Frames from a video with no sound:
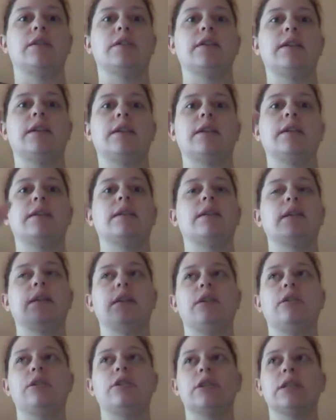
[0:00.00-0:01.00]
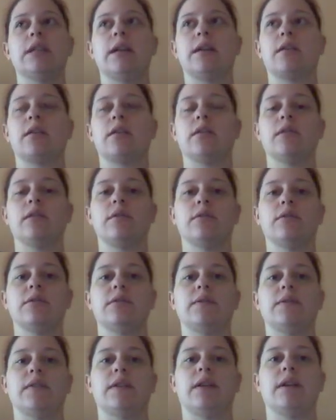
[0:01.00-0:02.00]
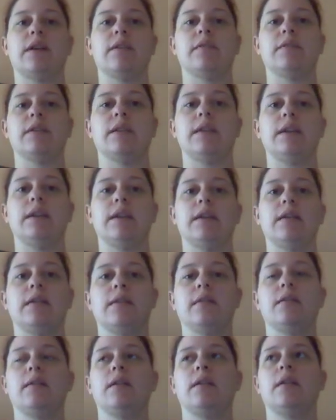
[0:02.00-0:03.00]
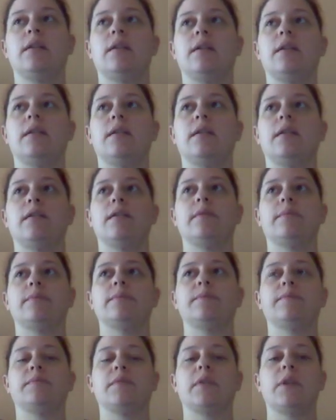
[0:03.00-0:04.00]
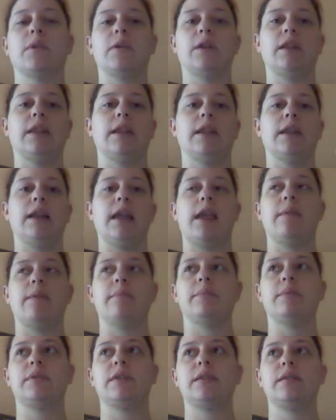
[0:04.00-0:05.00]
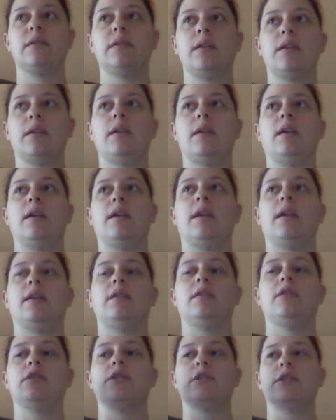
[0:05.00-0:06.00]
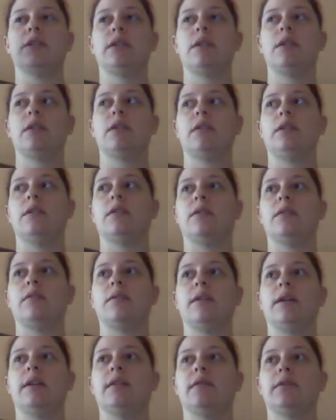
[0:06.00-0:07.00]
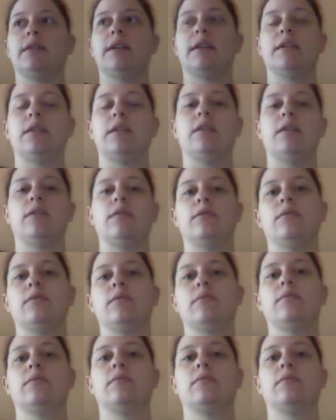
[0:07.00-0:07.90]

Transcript: needed, and you just enter the codes for everything, or the names, and you just, it'll tell you,